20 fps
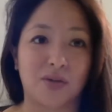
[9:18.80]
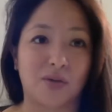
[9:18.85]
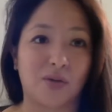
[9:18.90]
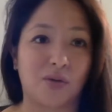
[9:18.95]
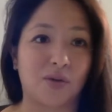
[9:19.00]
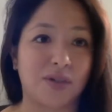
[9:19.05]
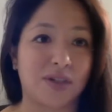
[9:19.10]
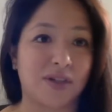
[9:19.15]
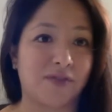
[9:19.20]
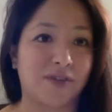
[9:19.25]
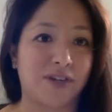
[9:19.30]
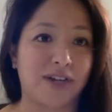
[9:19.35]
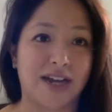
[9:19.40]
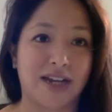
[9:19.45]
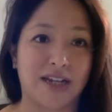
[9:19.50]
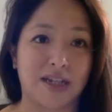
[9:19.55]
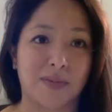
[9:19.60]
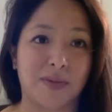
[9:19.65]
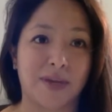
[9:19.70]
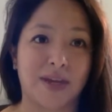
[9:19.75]
all different
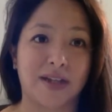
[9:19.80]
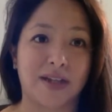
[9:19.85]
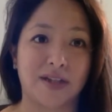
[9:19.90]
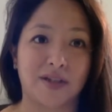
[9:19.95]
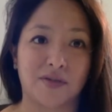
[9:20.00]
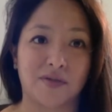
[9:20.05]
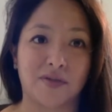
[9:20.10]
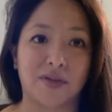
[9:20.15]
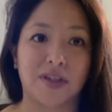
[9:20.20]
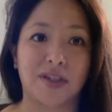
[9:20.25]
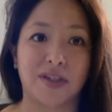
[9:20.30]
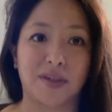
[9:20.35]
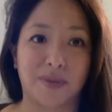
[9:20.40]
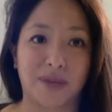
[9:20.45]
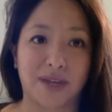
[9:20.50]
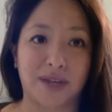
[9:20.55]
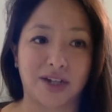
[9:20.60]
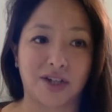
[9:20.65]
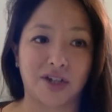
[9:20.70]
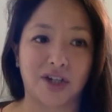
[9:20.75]
aspects of the
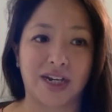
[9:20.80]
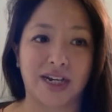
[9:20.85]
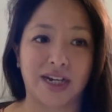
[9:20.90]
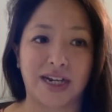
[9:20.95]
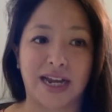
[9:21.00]
supply chain